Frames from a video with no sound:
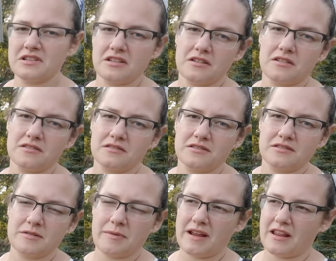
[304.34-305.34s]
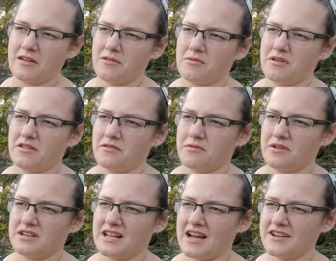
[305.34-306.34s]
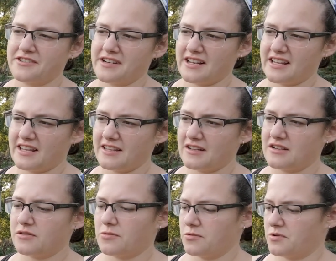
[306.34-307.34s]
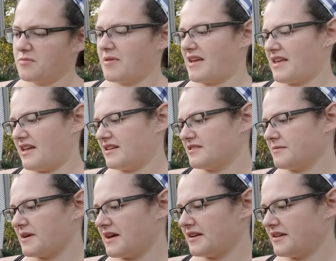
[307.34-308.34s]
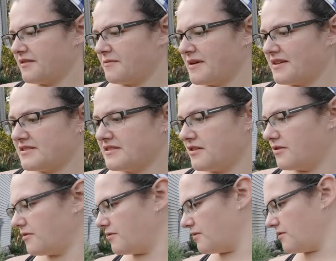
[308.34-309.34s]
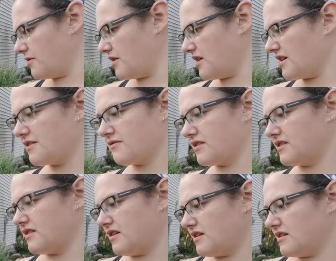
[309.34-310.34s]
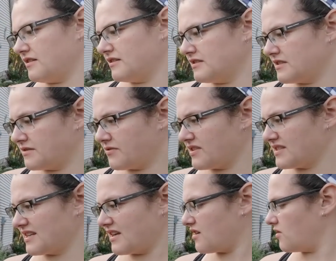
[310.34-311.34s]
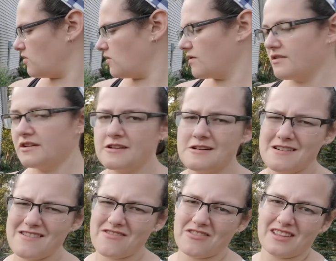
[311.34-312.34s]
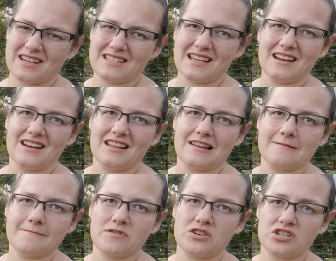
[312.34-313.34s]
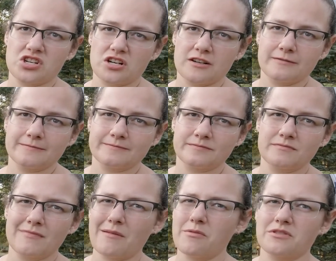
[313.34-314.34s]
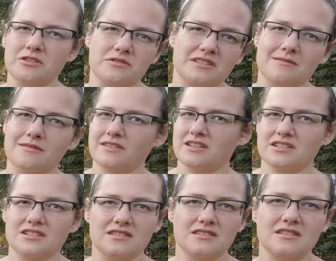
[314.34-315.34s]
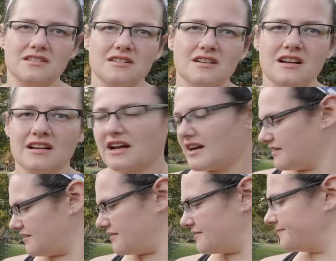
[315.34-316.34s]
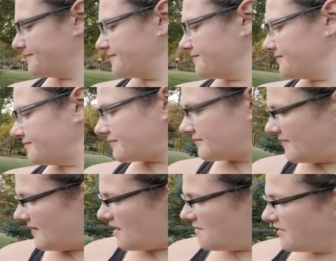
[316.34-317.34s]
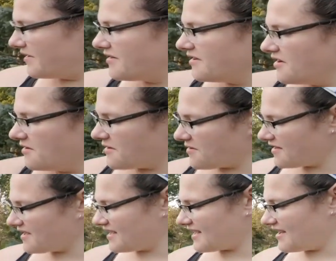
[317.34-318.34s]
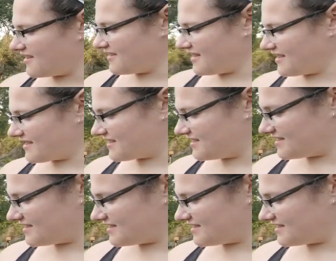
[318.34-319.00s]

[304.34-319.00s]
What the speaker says: still debating whether we're dehydrating it or making some kind of pesto or even just freezing it whole. We haven't really decided yet for sure. Maybe we'll do some of each kind. But we really need to get on that